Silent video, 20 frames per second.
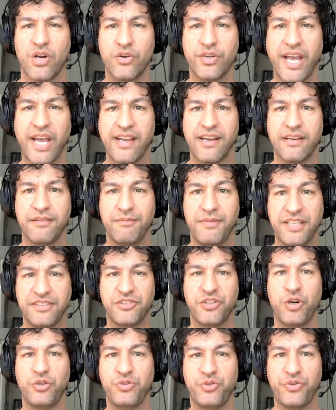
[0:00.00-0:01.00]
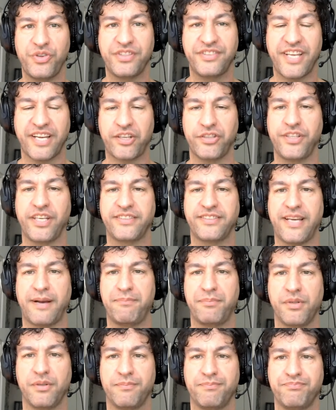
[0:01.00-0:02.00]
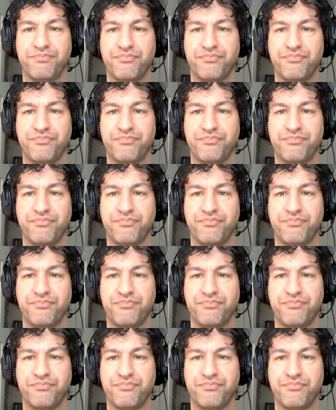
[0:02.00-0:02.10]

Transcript: Okay, let's go to the second example.